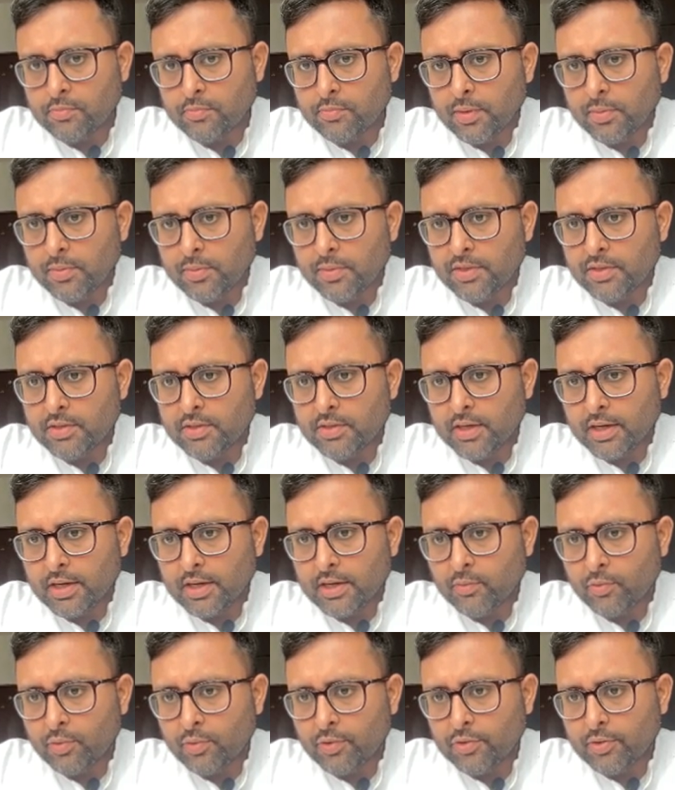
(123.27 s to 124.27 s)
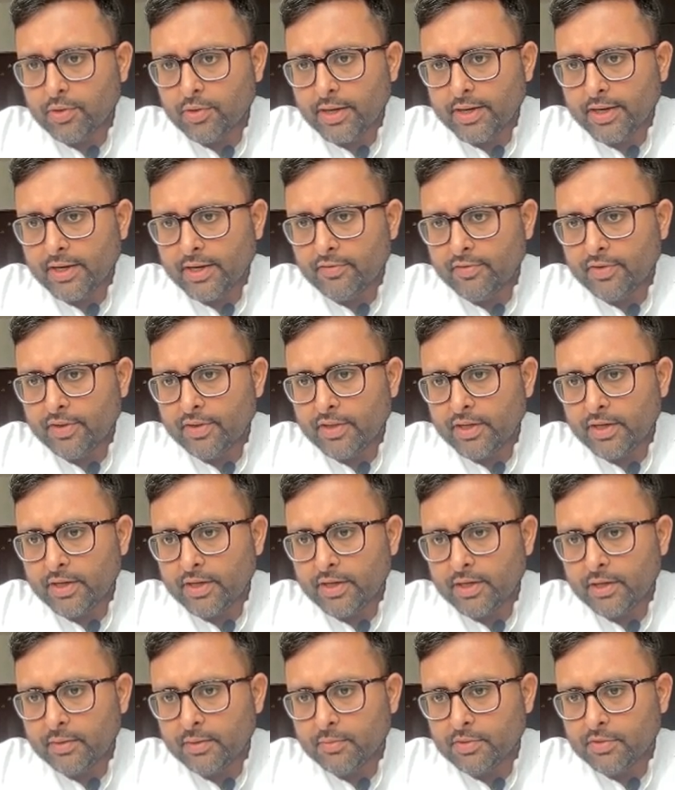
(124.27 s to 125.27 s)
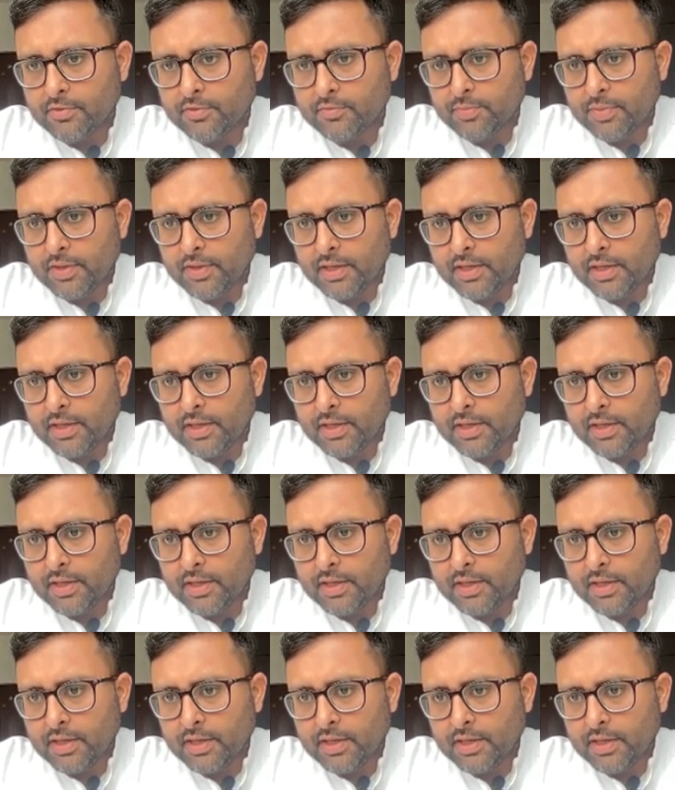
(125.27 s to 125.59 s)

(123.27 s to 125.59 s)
maybe I want to write everything in terms of